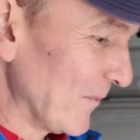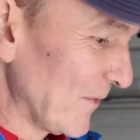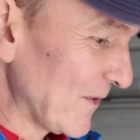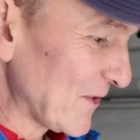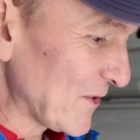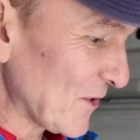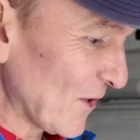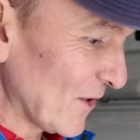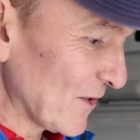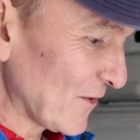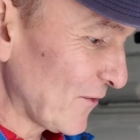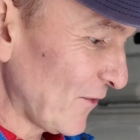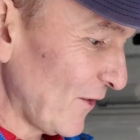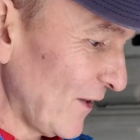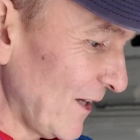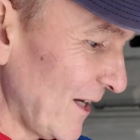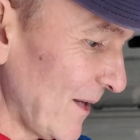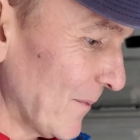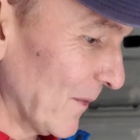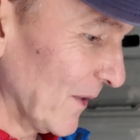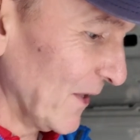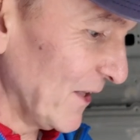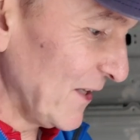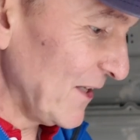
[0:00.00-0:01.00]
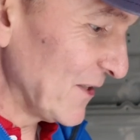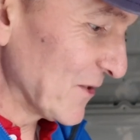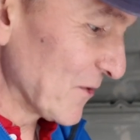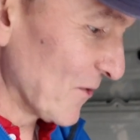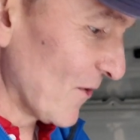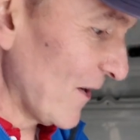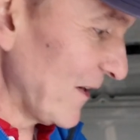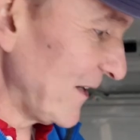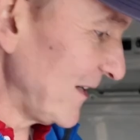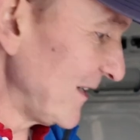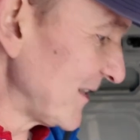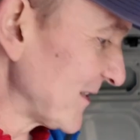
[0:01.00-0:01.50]
Starting to feel it in my knees
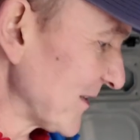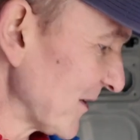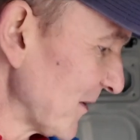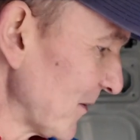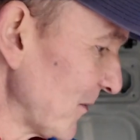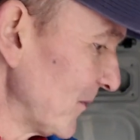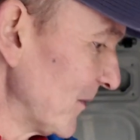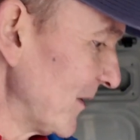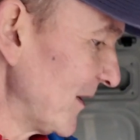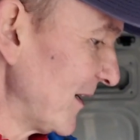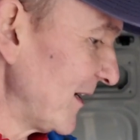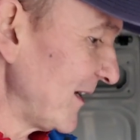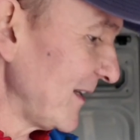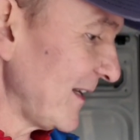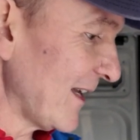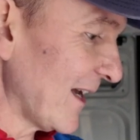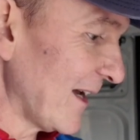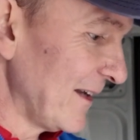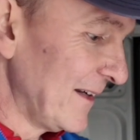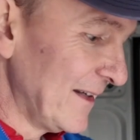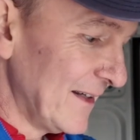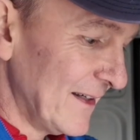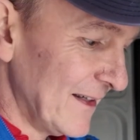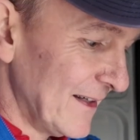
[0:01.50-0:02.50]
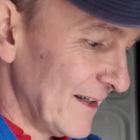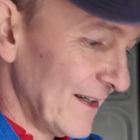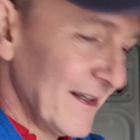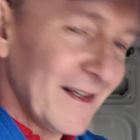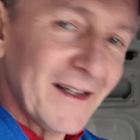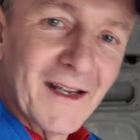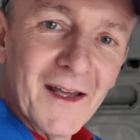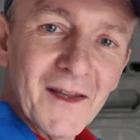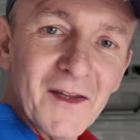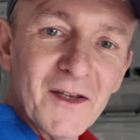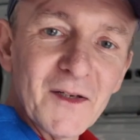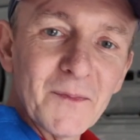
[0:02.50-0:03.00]
already, so yeah,
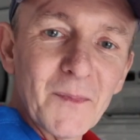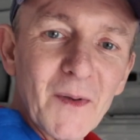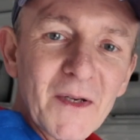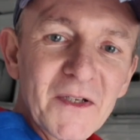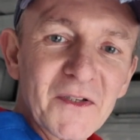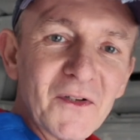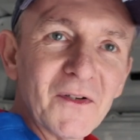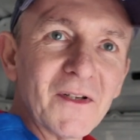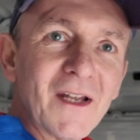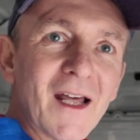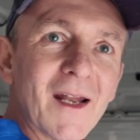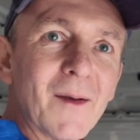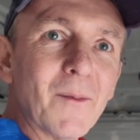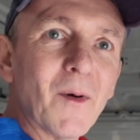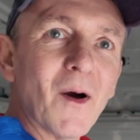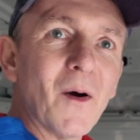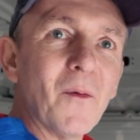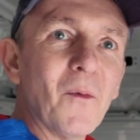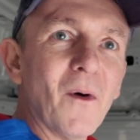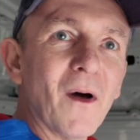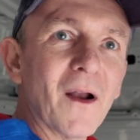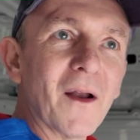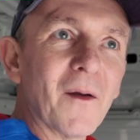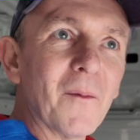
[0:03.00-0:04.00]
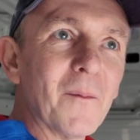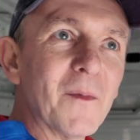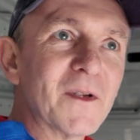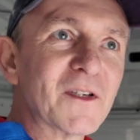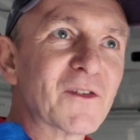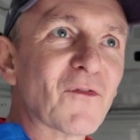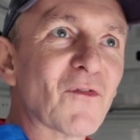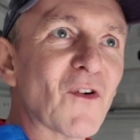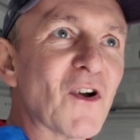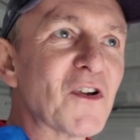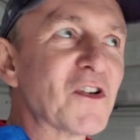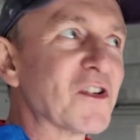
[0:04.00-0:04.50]
get these bits done down the bottom while I'm
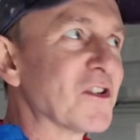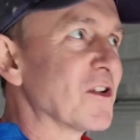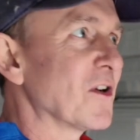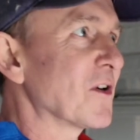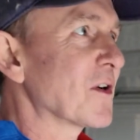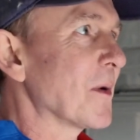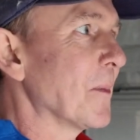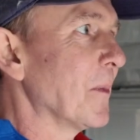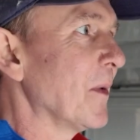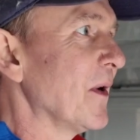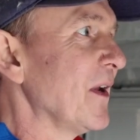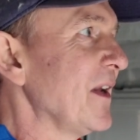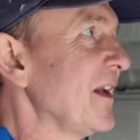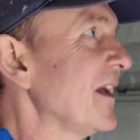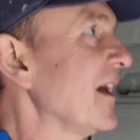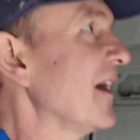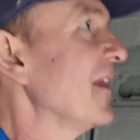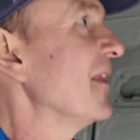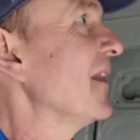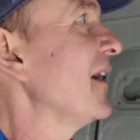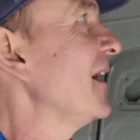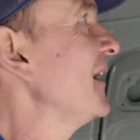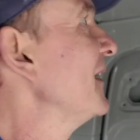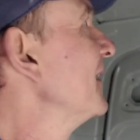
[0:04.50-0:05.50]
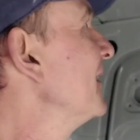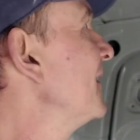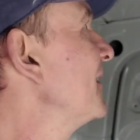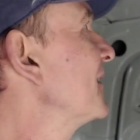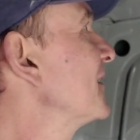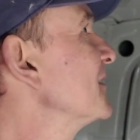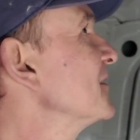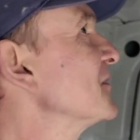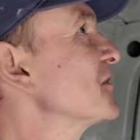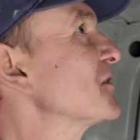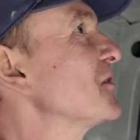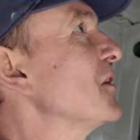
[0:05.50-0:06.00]
as fresh as I can be, and then I
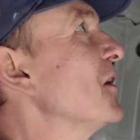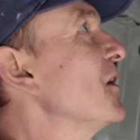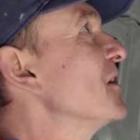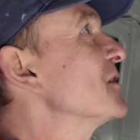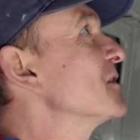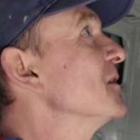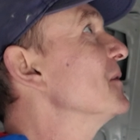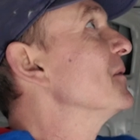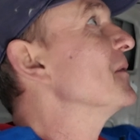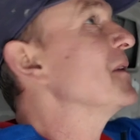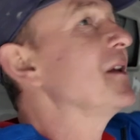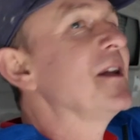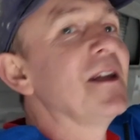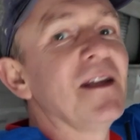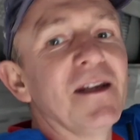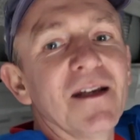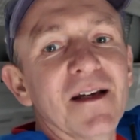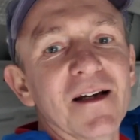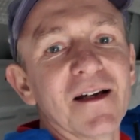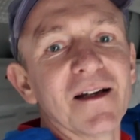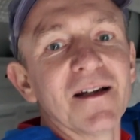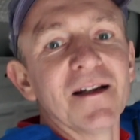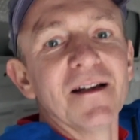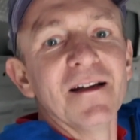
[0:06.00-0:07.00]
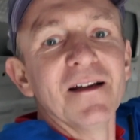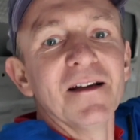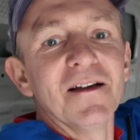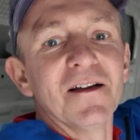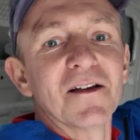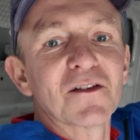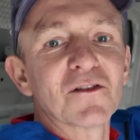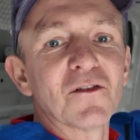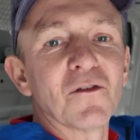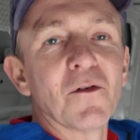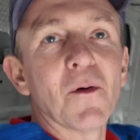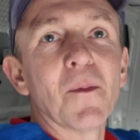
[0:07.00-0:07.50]
can start at the
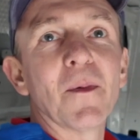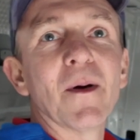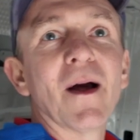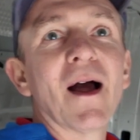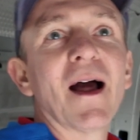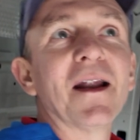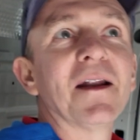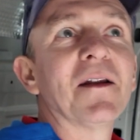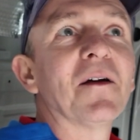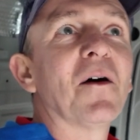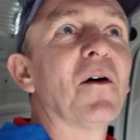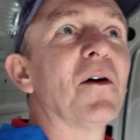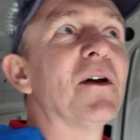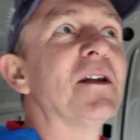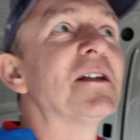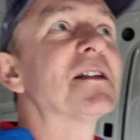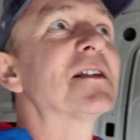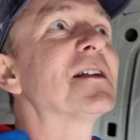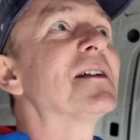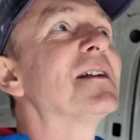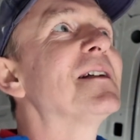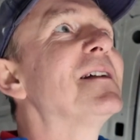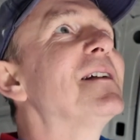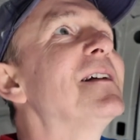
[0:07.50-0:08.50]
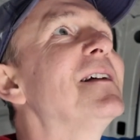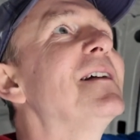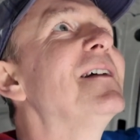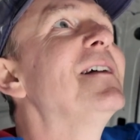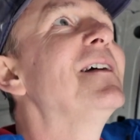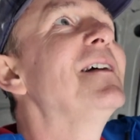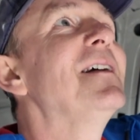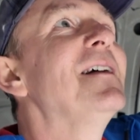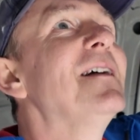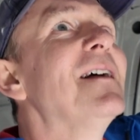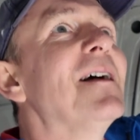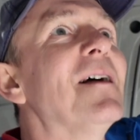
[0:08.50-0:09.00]
stuff up at hand height,
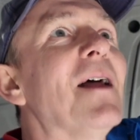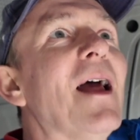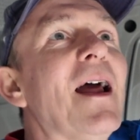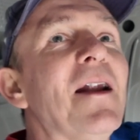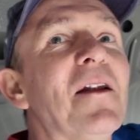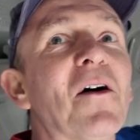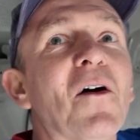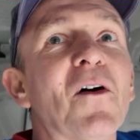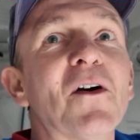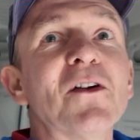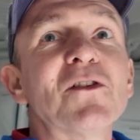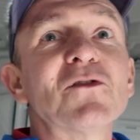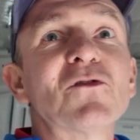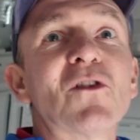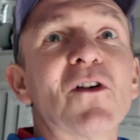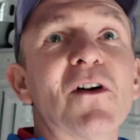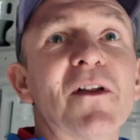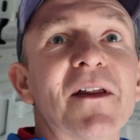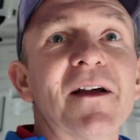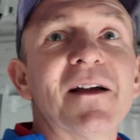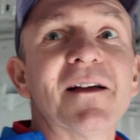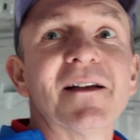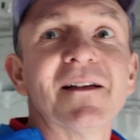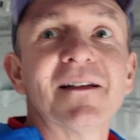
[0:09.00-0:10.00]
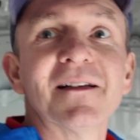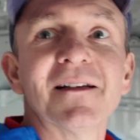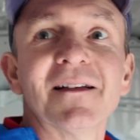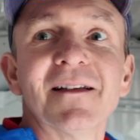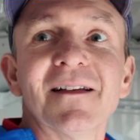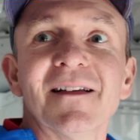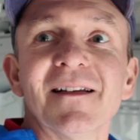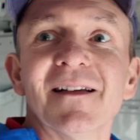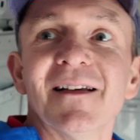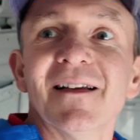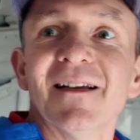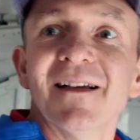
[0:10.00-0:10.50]
head height rather,
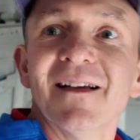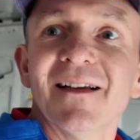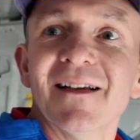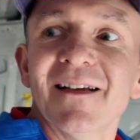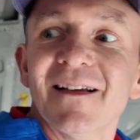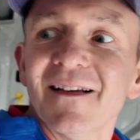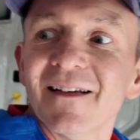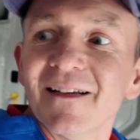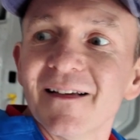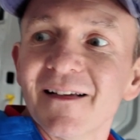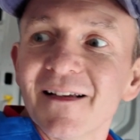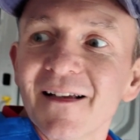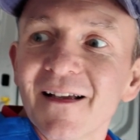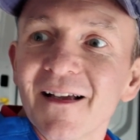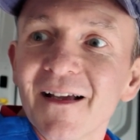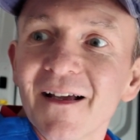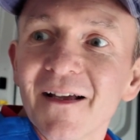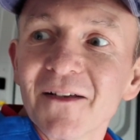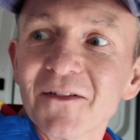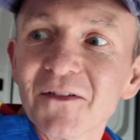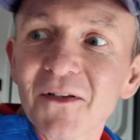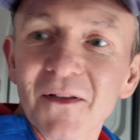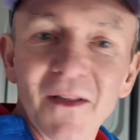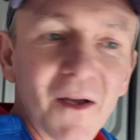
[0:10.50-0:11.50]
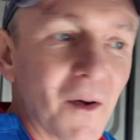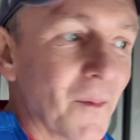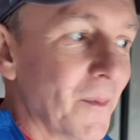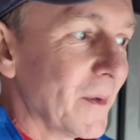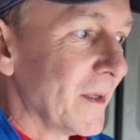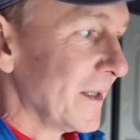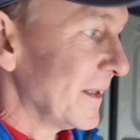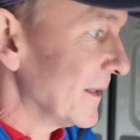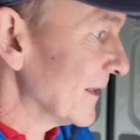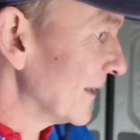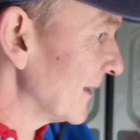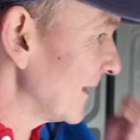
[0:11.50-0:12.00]
so that'll
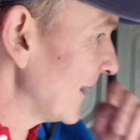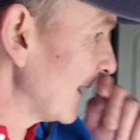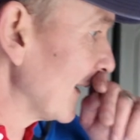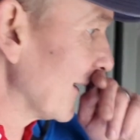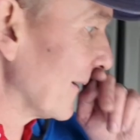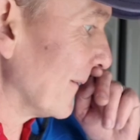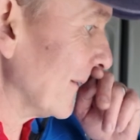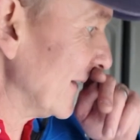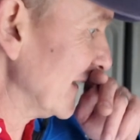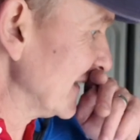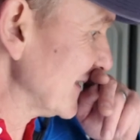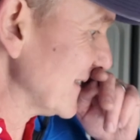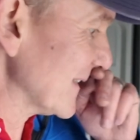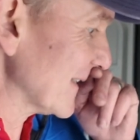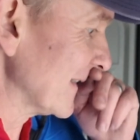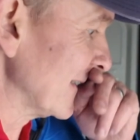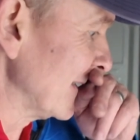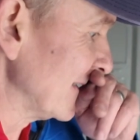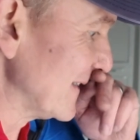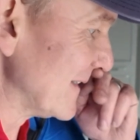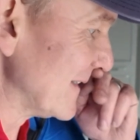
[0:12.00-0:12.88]
be a lot easier.